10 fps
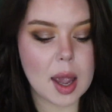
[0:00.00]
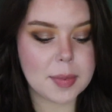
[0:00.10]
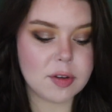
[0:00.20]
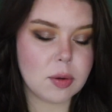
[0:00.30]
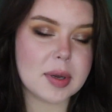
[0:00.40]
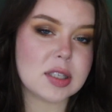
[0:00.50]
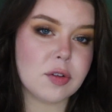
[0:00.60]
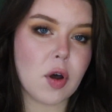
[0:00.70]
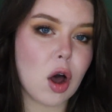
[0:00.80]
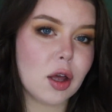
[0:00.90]
I'm giving
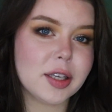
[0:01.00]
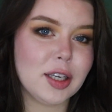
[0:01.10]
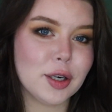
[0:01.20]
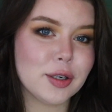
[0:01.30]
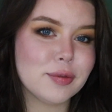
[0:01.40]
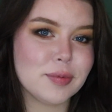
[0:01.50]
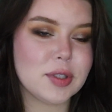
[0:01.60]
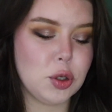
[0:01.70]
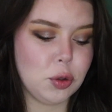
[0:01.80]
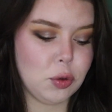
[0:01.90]
myself all year
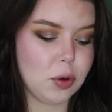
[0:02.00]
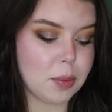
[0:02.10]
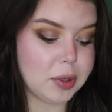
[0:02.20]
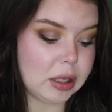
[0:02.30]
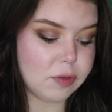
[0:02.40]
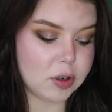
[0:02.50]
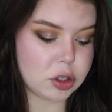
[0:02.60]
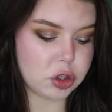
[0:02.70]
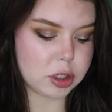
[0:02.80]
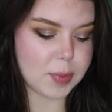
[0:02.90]
to completely
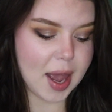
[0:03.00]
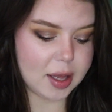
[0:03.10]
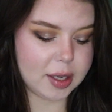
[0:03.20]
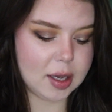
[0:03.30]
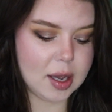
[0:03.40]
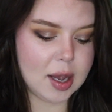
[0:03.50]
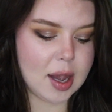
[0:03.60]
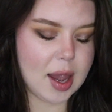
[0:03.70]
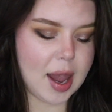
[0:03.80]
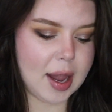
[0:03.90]
finish this palette,
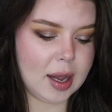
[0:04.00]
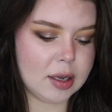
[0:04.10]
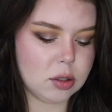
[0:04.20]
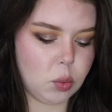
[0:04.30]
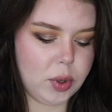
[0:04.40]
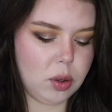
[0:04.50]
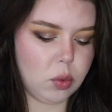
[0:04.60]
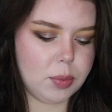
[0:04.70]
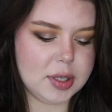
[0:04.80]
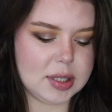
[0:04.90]
and we
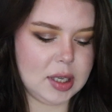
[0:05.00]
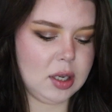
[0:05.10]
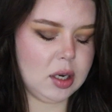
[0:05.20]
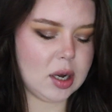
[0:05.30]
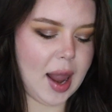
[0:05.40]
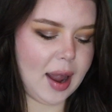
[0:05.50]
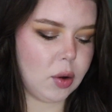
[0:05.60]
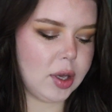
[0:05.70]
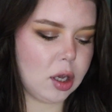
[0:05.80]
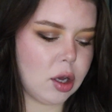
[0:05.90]
will be seeing
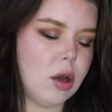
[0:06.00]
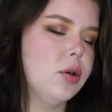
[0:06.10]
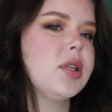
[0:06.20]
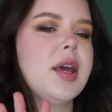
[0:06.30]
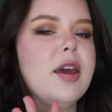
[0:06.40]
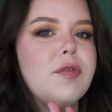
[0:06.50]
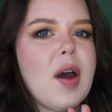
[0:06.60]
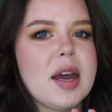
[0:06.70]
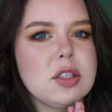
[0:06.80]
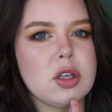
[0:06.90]
how it goes. If
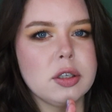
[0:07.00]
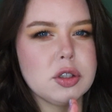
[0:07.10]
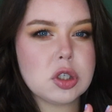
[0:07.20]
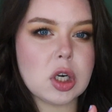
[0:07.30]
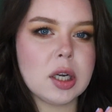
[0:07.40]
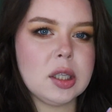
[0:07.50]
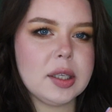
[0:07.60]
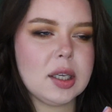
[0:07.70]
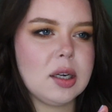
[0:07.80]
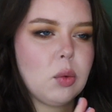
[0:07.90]
I start
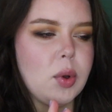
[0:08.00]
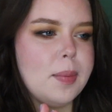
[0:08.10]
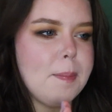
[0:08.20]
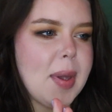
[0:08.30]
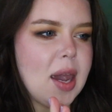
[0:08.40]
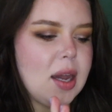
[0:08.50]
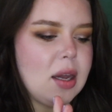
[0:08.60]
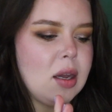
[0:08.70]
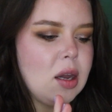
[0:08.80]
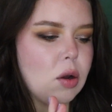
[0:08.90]
struggling, we may